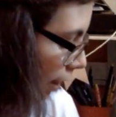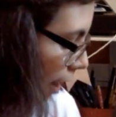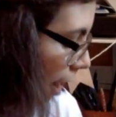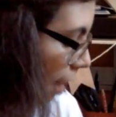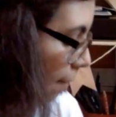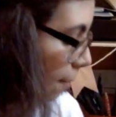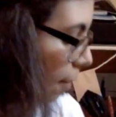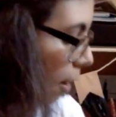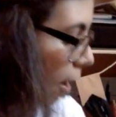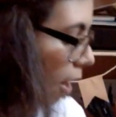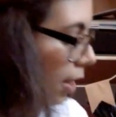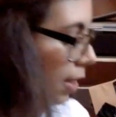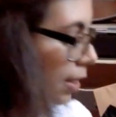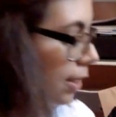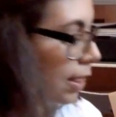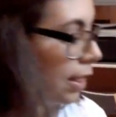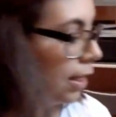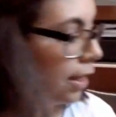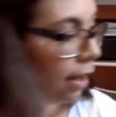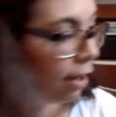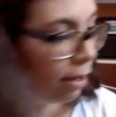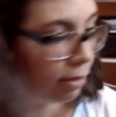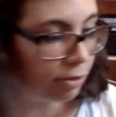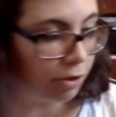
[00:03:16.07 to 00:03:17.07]
I bought
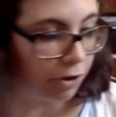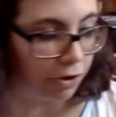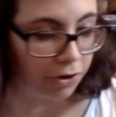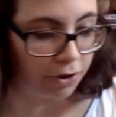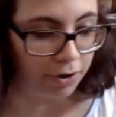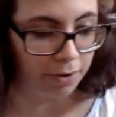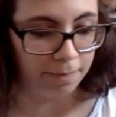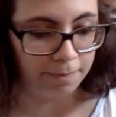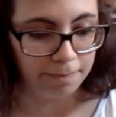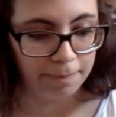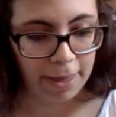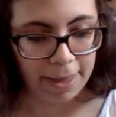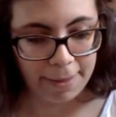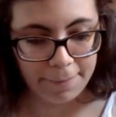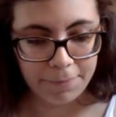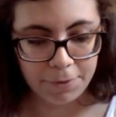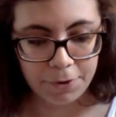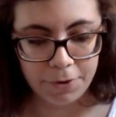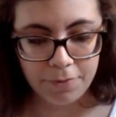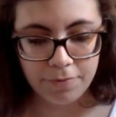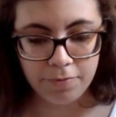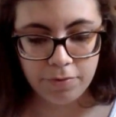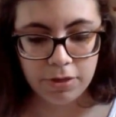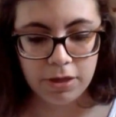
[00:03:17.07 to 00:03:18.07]
the other
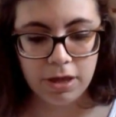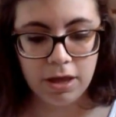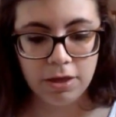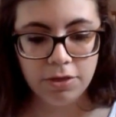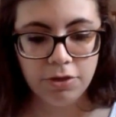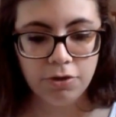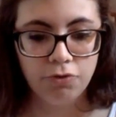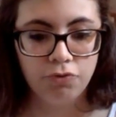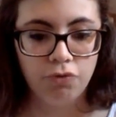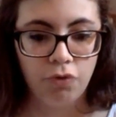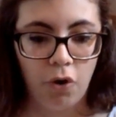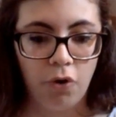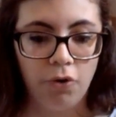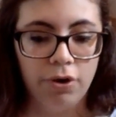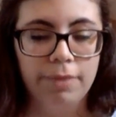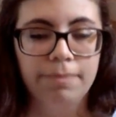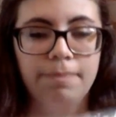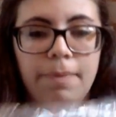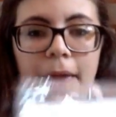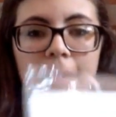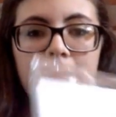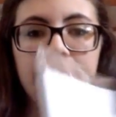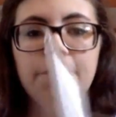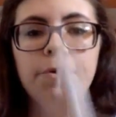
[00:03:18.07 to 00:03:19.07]
paper, the other drawing
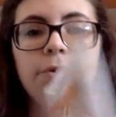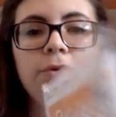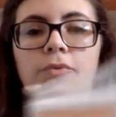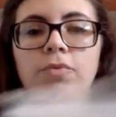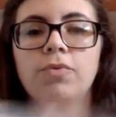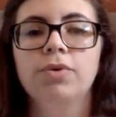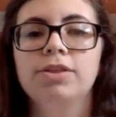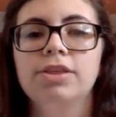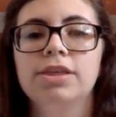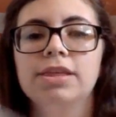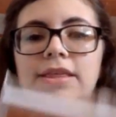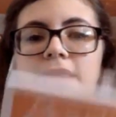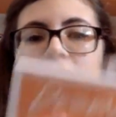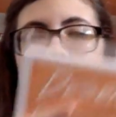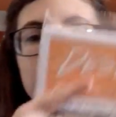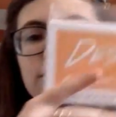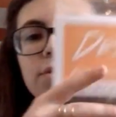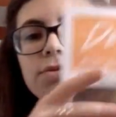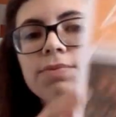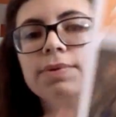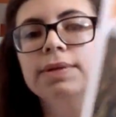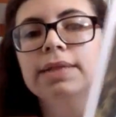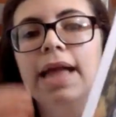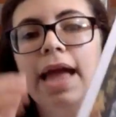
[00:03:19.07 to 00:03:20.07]
paper, which is
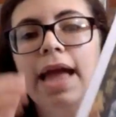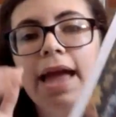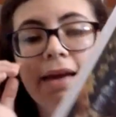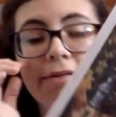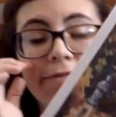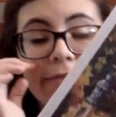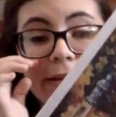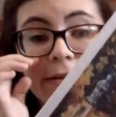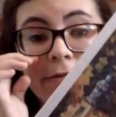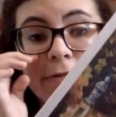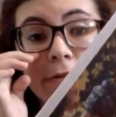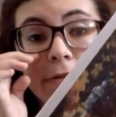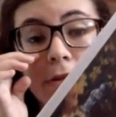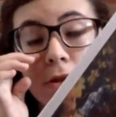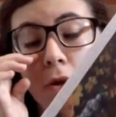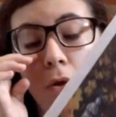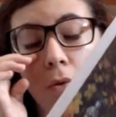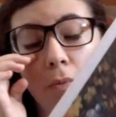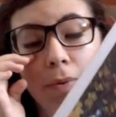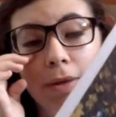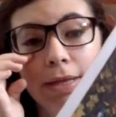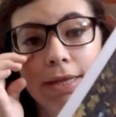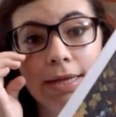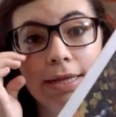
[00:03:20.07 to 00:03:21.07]
this one. I haven't even
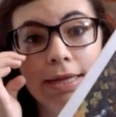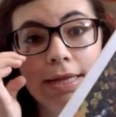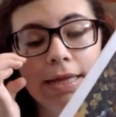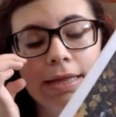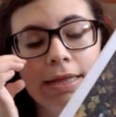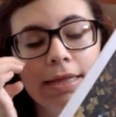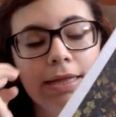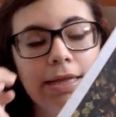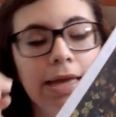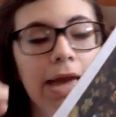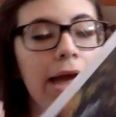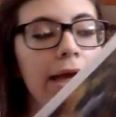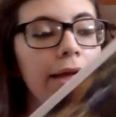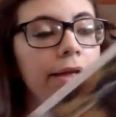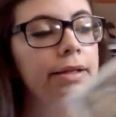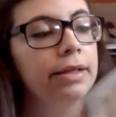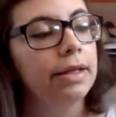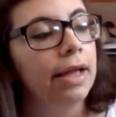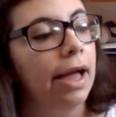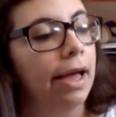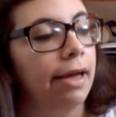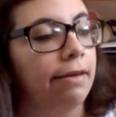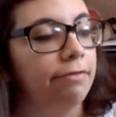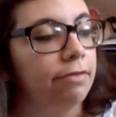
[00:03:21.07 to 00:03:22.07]
opened it yet.
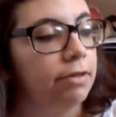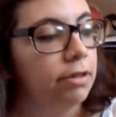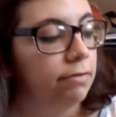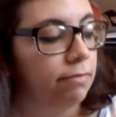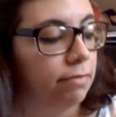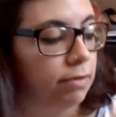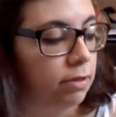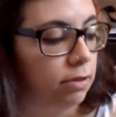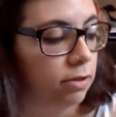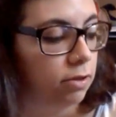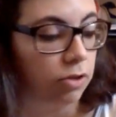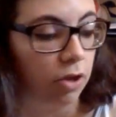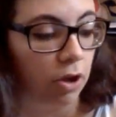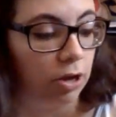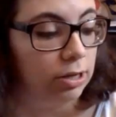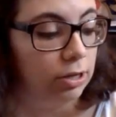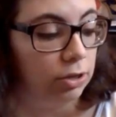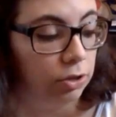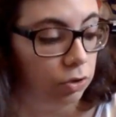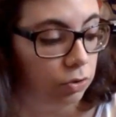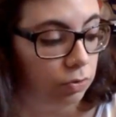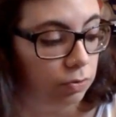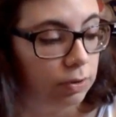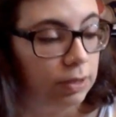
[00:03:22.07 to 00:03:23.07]
I haven't even started
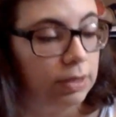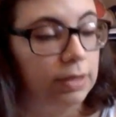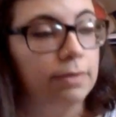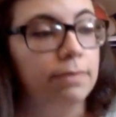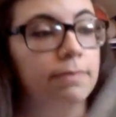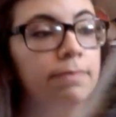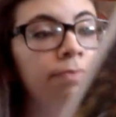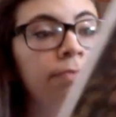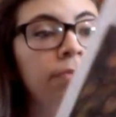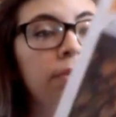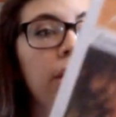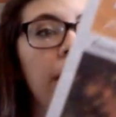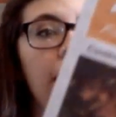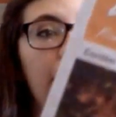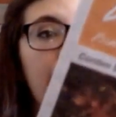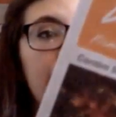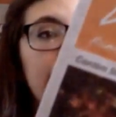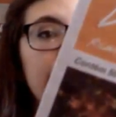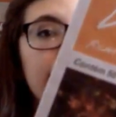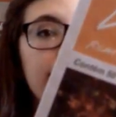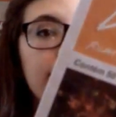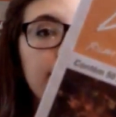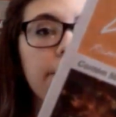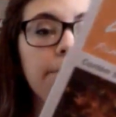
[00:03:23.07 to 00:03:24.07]
using. And
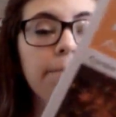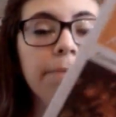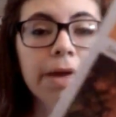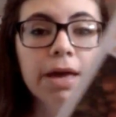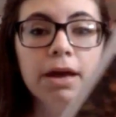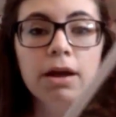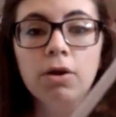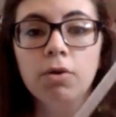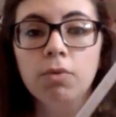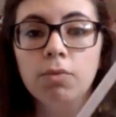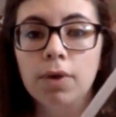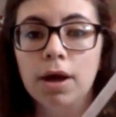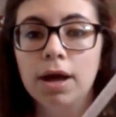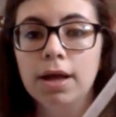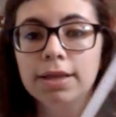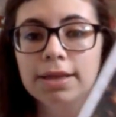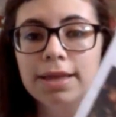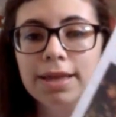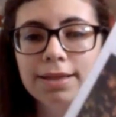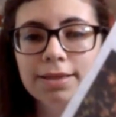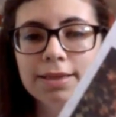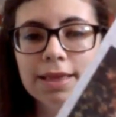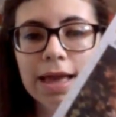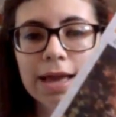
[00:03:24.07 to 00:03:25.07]
it's a bigger one.
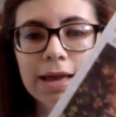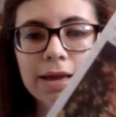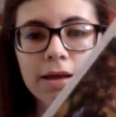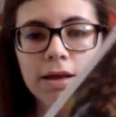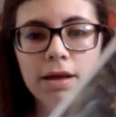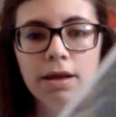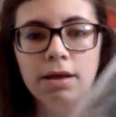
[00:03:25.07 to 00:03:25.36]
It's like